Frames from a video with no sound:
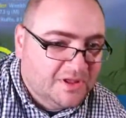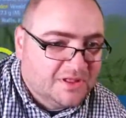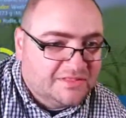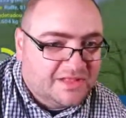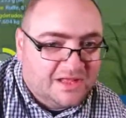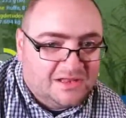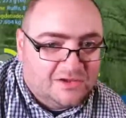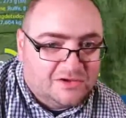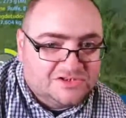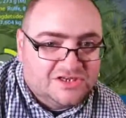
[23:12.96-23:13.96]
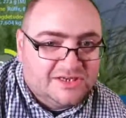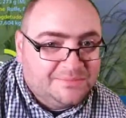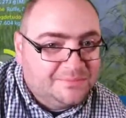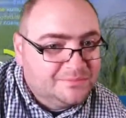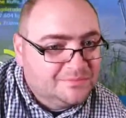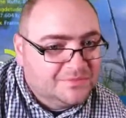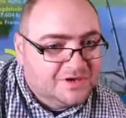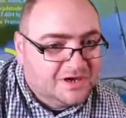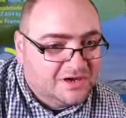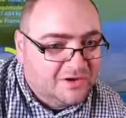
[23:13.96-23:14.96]
that largely
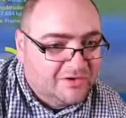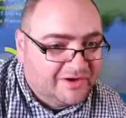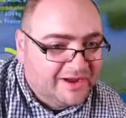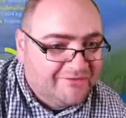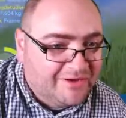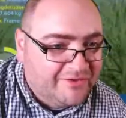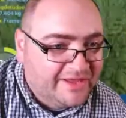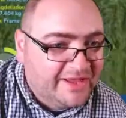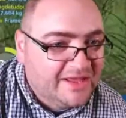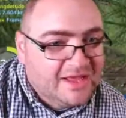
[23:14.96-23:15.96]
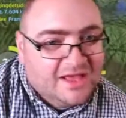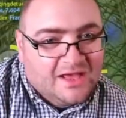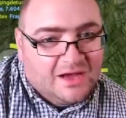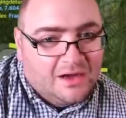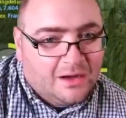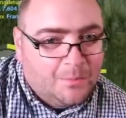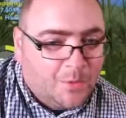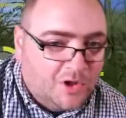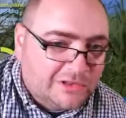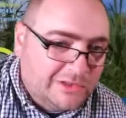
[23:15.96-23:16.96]
congregate around here.
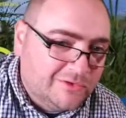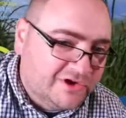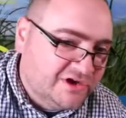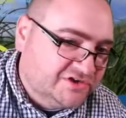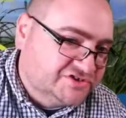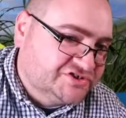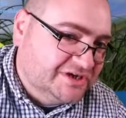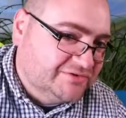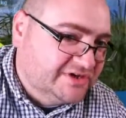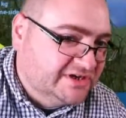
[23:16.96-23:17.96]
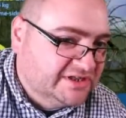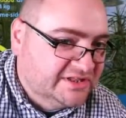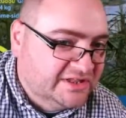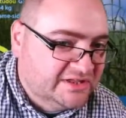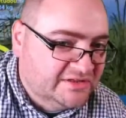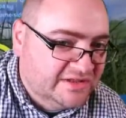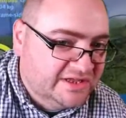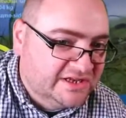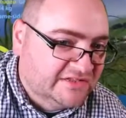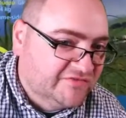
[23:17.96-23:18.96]
On long casts out into
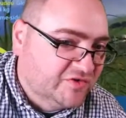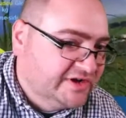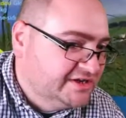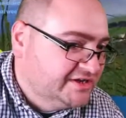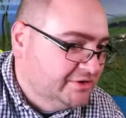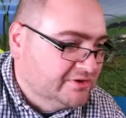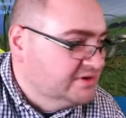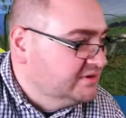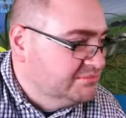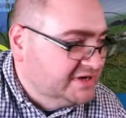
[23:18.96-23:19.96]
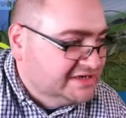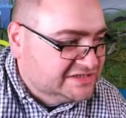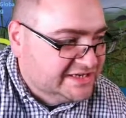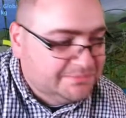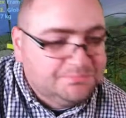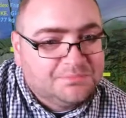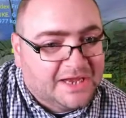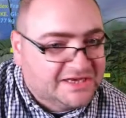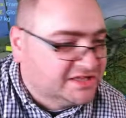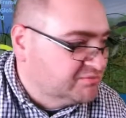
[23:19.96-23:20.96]
the void, you can easily
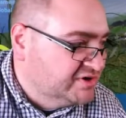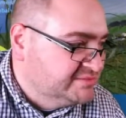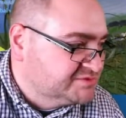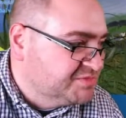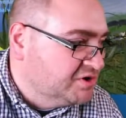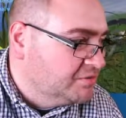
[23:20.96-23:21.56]
get to the bream spot,